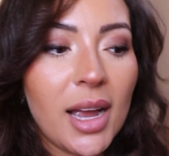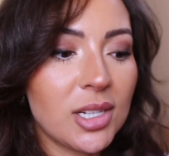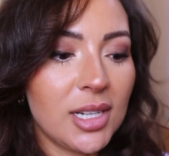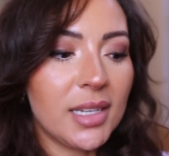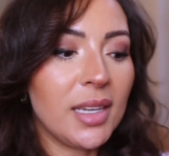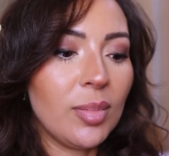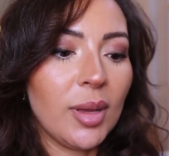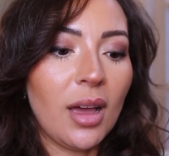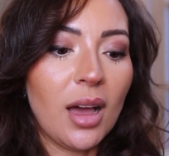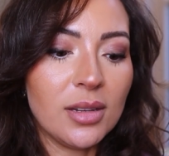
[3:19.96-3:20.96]
actually keep
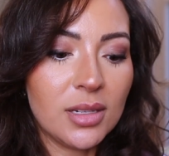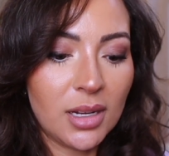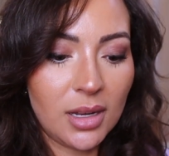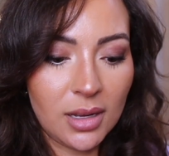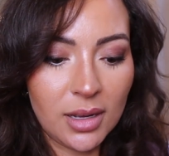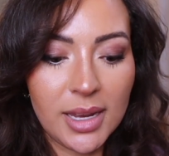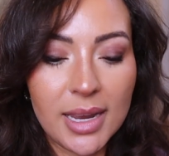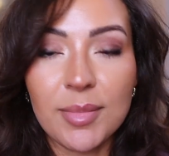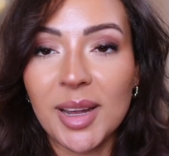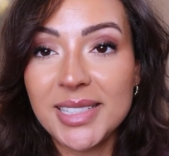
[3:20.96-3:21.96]
it
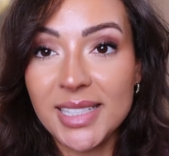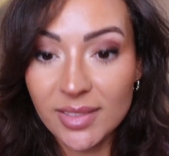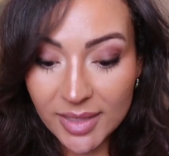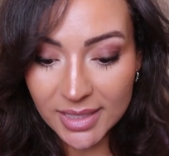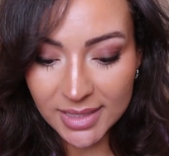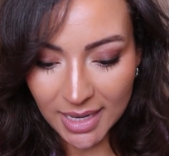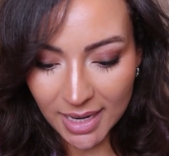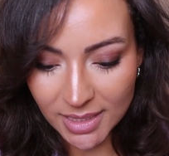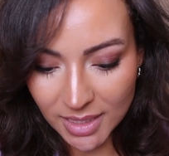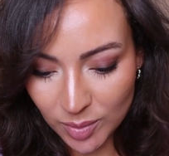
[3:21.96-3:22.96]
in my TV
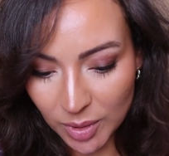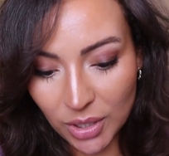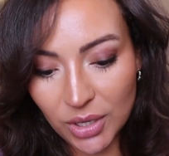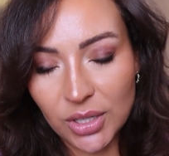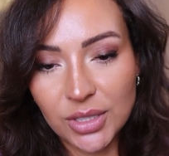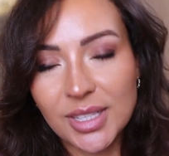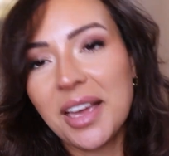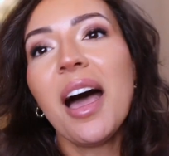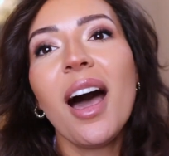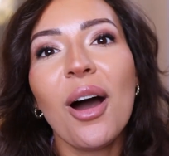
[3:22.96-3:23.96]
stand because
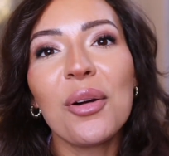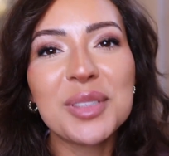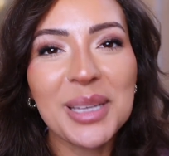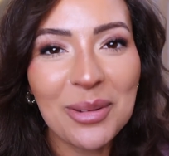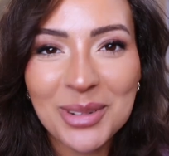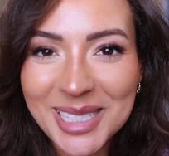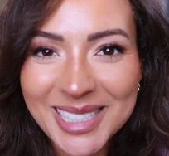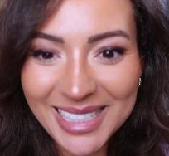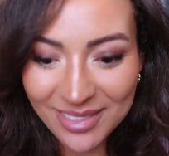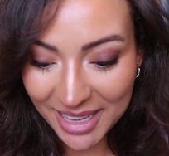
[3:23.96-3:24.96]
obviously I watch
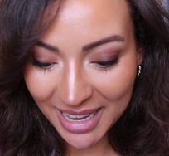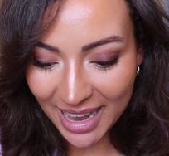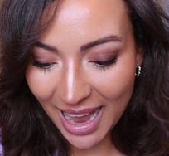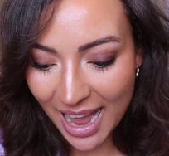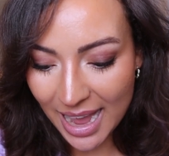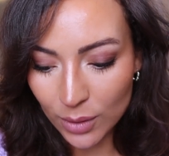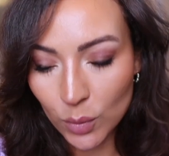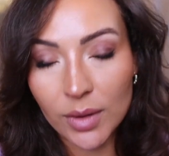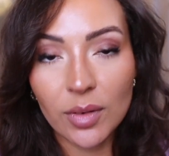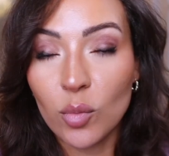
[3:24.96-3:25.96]
TV, and
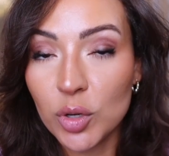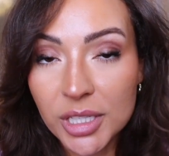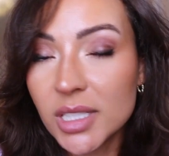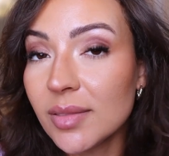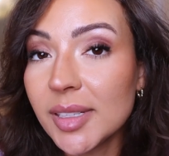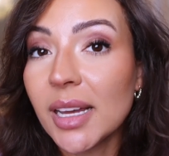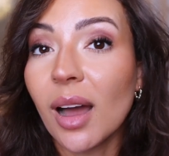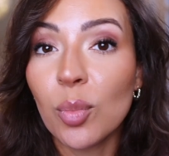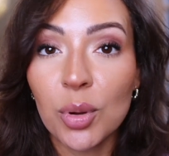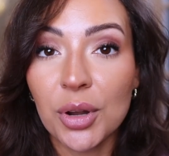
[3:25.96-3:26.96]
whenever I'm watching TV,
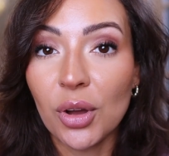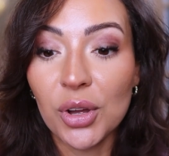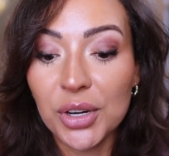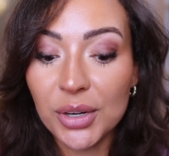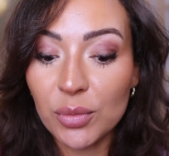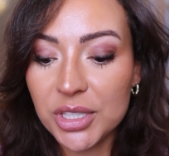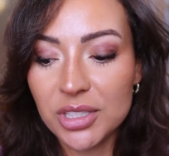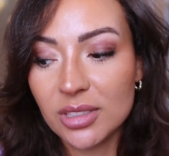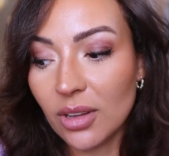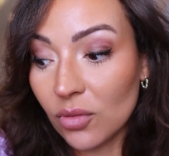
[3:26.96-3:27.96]
I put it on,
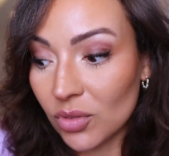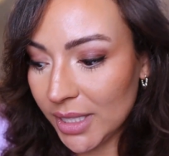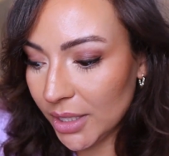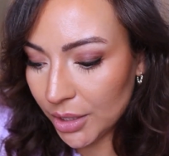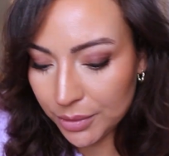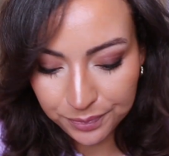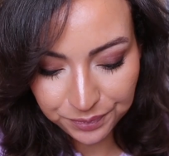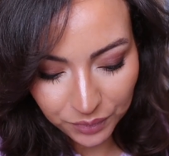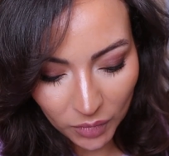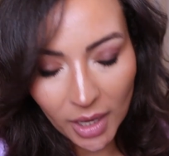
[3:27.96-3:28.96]
which is really good.
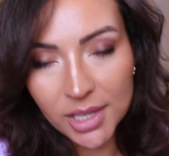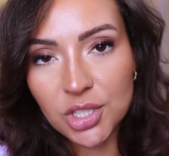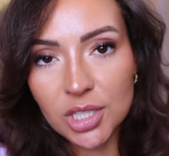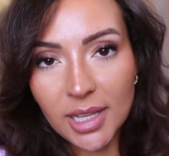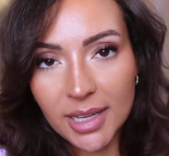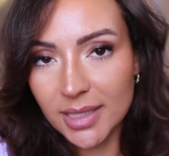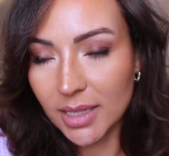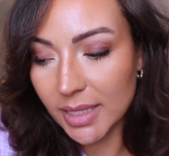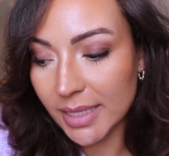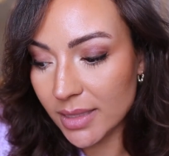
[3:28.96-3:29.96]
It's just like an
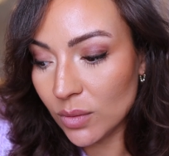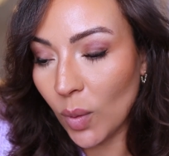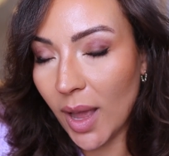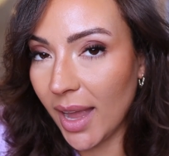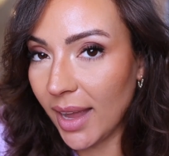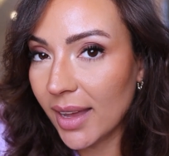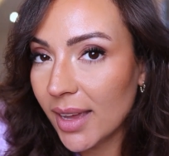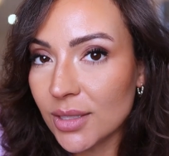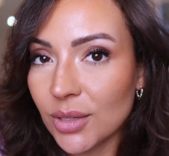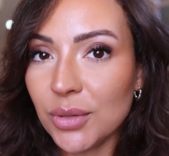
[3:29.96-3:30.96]
easy way
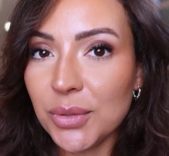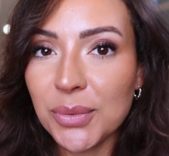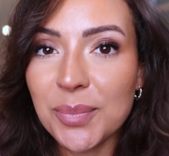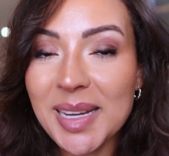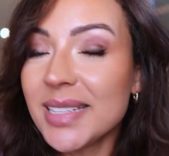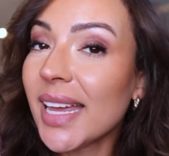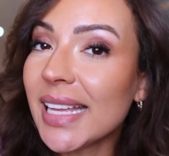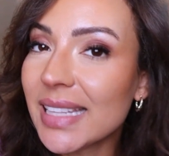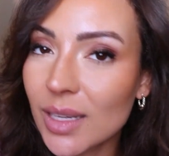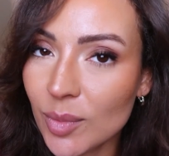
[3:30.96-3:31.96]
to maintain the